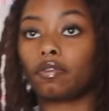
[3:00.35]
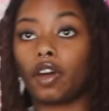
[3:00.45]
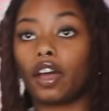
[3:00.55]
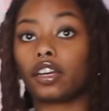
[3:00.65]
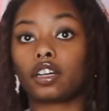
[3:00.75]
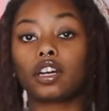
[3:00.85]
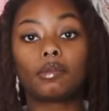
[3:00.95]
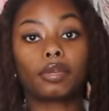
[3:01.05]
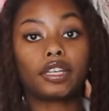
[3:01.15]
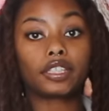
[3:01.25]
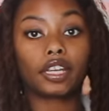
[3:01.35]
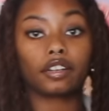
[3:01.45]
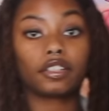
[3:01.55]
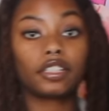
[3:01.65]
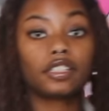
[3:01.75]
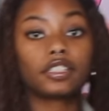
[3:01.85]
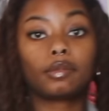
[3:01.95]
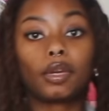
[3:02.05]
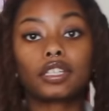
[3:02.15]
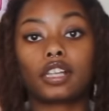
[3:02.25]
fire, but he's an Aries, and it
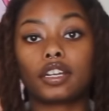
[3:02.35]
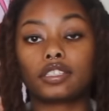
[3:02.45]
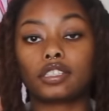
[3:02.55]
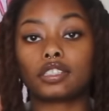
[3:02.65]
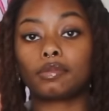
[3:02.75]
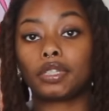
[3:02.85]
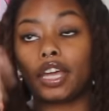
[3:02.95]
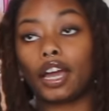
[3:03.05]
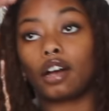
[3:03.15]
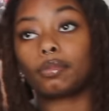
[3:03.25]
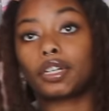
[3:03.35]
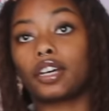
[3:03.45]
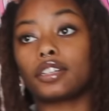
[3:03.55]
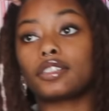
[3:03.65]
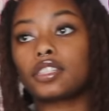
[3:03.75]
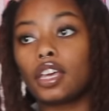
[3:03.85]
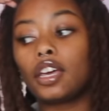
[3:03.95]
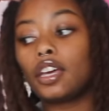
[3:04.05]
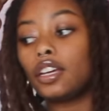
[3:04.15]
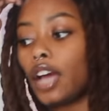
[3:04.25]
makes a lot of sense to me now, because
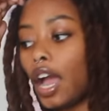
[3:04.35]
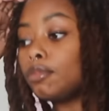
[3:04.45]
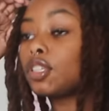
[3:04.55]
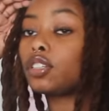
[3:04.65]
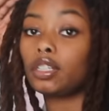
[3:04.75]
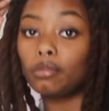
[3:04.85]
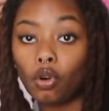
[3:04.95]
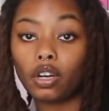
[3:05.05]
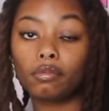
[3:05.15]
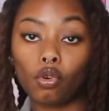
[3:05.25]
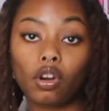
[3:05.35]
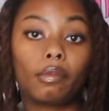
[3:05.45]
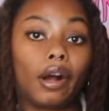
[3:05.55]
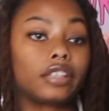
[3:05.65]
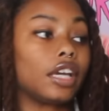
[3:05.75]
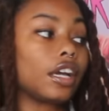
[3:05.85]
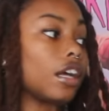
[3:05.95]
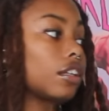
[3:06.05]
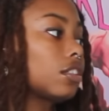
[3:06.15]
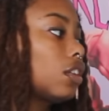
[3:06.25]
I'm learning more and more about that
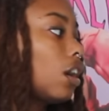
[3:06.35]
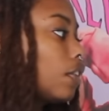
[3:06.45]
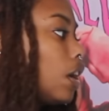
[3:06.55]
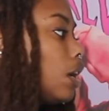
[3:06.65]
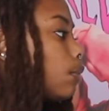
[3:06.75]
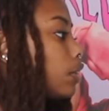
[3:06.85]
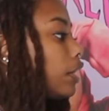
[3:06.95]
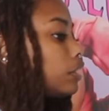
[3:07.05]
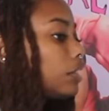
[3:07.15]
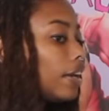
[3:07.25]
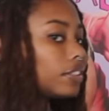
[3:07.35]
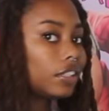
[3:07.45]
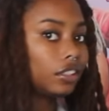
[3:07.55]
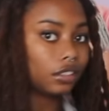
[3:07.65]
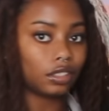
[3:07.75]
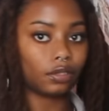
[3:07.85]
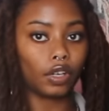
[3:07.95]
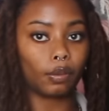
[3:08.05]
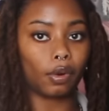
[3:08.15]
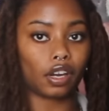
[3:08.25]
kind of stuff. But, like, that's the energy
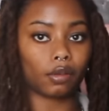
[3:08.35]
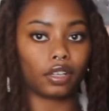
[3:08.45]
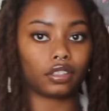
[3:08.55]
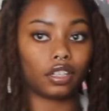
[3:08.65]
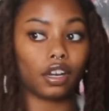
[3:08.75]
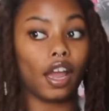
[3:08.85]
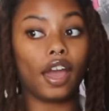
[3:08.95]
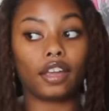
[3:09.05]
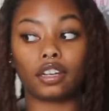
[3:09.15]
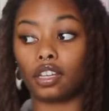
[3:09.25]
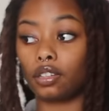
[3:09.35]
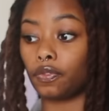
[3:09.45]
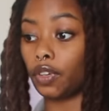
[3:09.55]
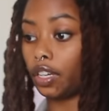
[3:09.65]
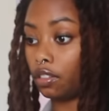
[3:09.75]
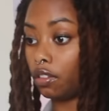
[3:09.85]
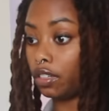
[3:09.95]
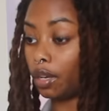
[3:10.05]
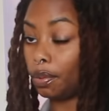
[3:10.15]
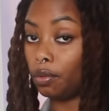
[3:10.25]
vampire right there. I had another friend
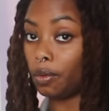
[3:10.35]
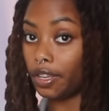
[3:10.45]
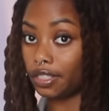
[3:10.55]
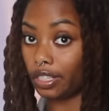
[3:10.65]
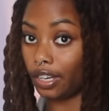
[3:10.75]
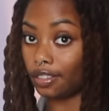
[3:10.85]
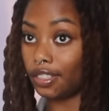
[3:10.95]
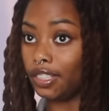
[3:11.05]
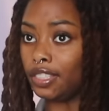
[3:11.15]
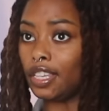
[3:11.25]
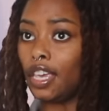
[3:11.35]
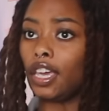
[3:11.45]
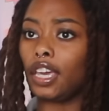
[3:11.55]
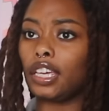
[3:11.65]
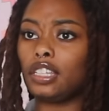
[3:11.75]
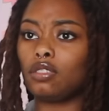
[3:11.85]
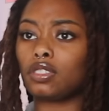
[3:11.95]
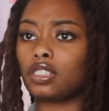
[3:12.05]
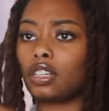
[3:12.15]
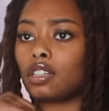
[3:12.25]
growing up who was an Aries, and
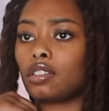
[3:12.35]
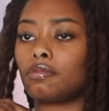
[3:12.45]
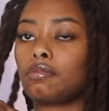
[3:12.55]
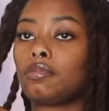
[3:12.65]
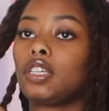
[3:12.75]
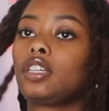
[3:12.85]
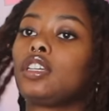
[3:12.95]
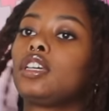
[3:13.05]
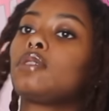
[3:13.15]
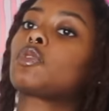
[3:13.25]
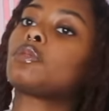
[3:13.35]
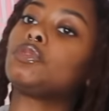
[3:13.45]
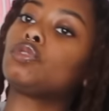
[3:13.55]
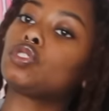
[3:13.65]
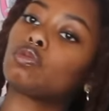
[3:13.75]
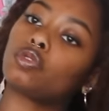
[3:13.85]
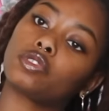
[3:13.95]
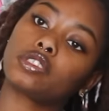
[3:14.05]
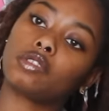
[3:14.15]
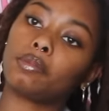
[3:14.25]
me and him were
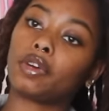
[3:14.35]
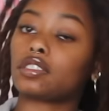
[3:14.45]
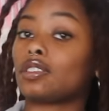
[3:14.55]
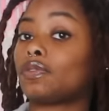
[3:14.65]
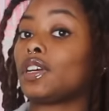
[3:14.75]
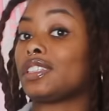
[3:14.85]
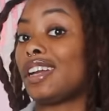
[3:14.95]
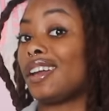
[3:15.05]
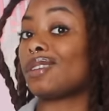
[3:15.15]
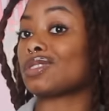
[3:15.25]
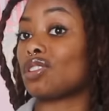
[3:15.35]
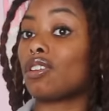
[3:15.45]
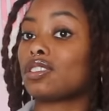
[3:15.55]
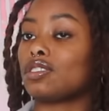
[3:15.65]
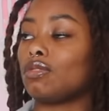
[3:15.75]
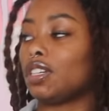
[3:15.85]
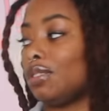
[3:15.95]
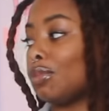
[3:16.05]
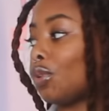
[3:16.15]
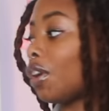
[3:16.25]
mutuals amongst a friend that I don't talk to
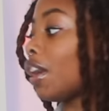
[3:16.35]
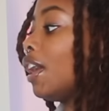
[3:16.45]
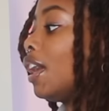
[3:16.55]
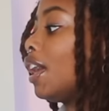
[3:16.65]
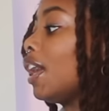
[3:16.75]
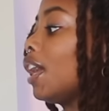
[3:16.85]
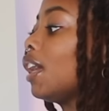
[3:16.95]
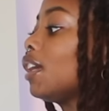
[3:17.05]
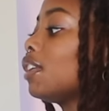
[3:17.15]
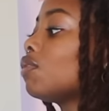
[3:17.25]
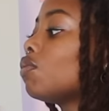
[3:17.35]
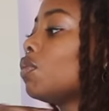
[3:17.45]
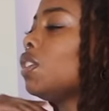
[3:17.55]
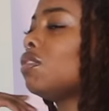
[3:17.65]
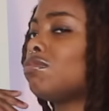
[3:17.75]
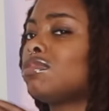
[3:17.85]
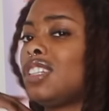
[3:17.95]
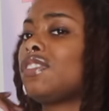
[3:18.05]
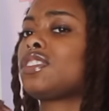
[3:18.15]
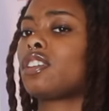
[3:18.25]
anymore. And we
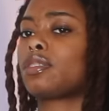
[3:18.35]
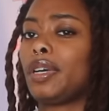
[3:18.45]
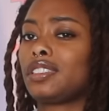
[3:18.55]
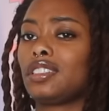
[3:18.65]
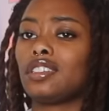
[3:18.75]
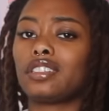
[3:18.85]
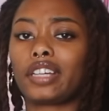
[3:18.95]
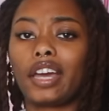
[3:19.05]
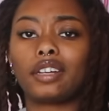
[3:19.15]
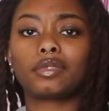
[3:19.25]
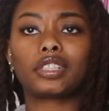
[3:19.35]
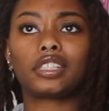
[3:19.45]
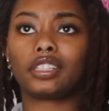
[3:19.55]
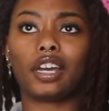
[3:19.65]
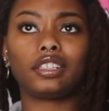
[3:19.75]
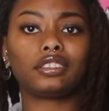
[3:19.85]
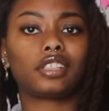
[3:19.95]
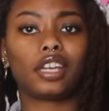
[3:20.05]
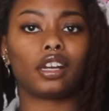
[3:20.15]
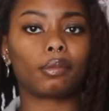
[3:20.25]
never talked about the girl. Like, I didn't
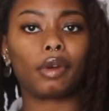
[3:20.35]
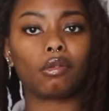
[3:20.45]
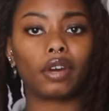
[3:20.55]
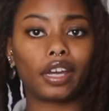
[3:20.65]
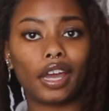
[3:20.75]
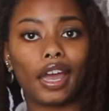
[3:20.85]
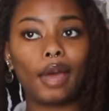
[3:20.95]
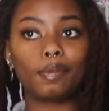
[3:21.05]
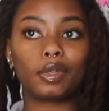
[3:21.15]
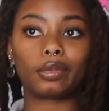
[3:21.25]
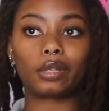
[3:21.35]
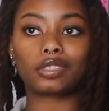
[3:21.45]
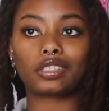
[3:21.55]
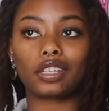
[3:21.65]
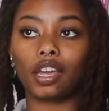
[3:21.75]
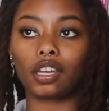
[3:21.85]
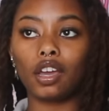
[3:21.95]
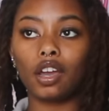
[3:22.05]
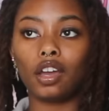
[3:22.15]
care about what had happened, but I'm just like,